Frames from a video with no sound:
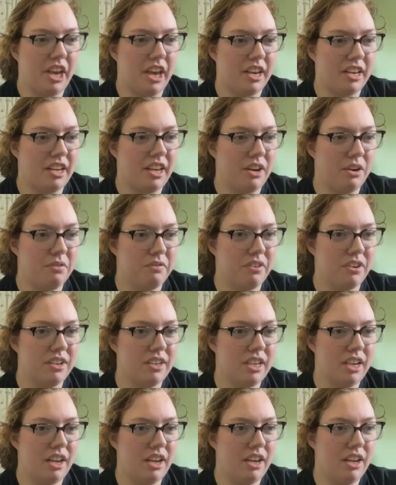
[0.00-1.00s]
can Kel for
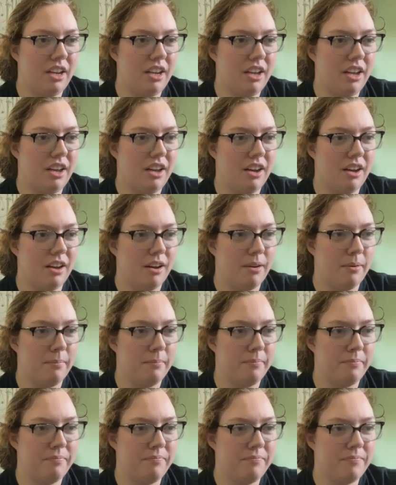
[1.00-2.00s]
a day.
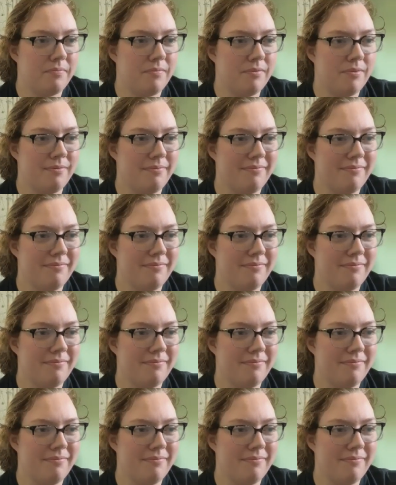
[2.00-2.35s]
Um,